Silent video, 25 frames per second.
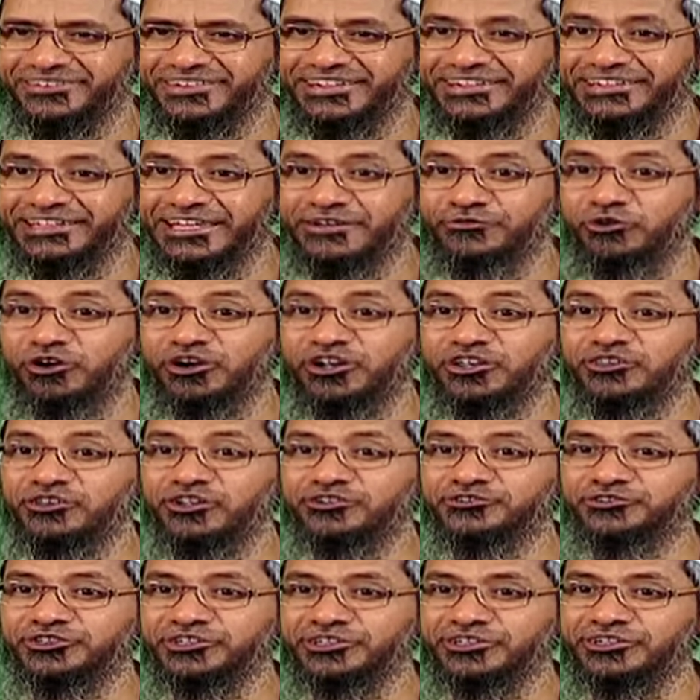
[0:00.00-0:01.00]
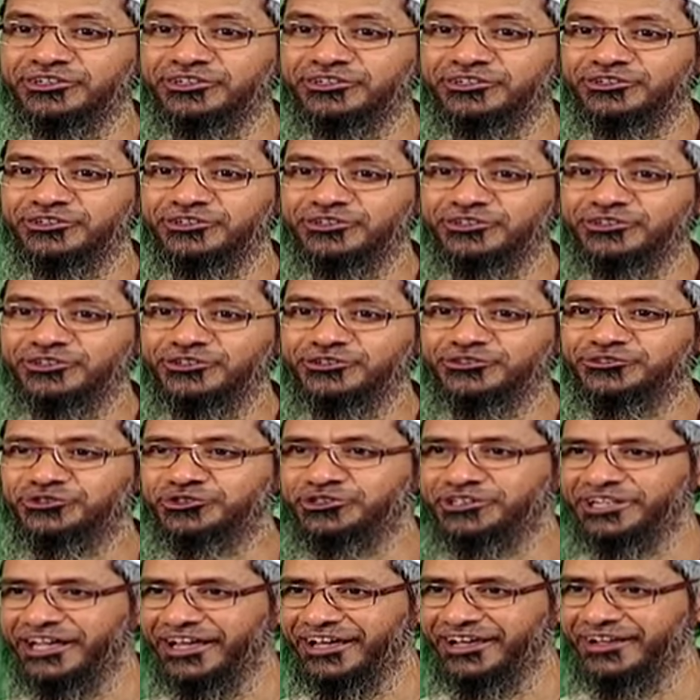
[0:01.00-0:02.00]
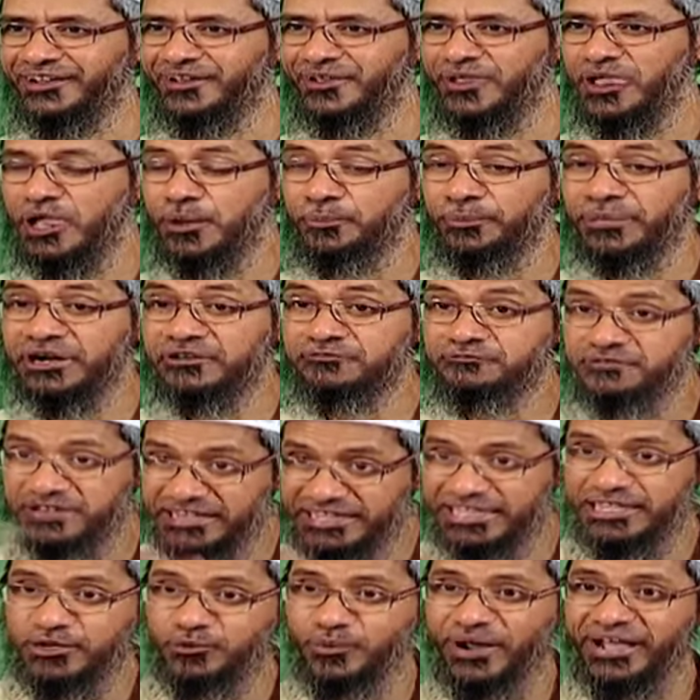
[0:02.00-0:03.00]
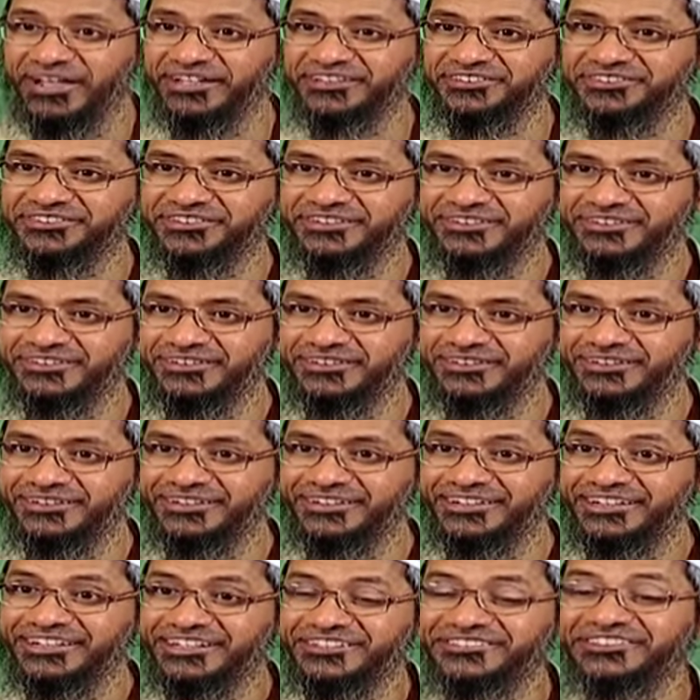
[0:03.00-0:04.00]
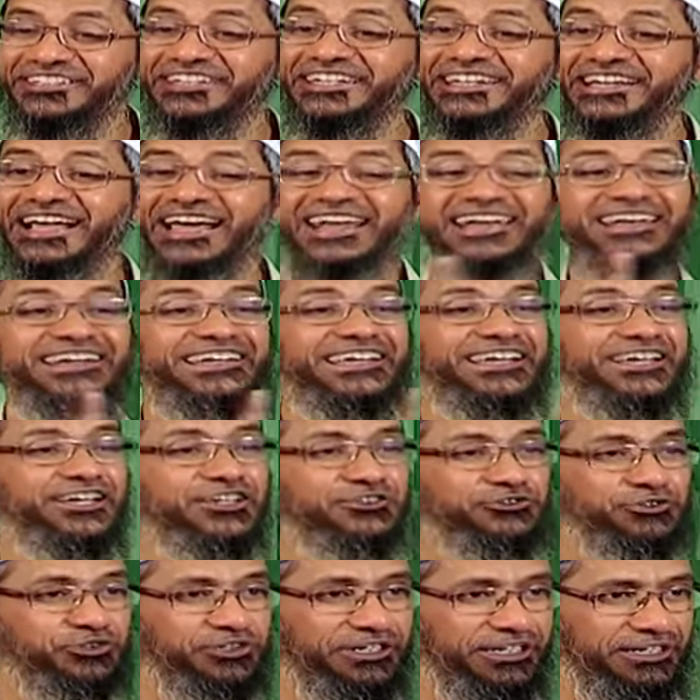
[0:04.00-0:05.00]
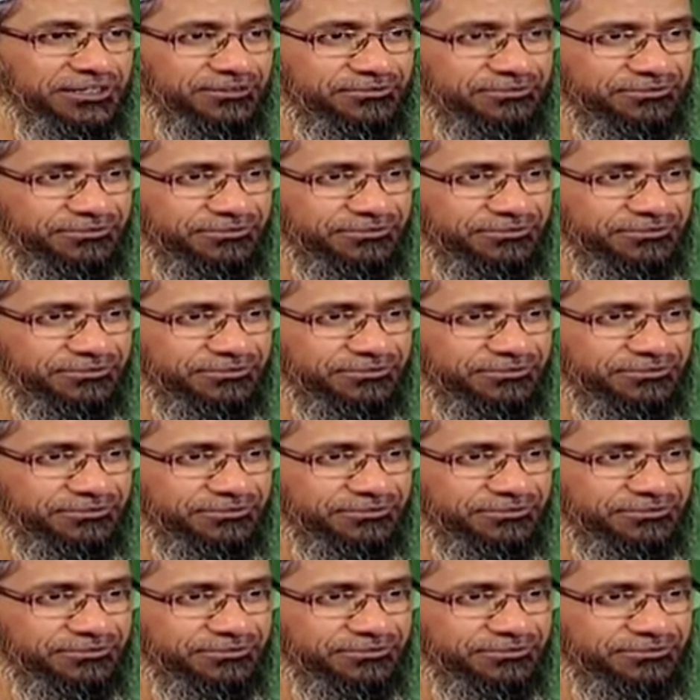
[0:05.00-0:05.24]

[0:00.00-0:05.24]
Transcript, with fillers: drinking water is also Sunnah. But Fiqhi-wise, sitting and drinking is Sunnah.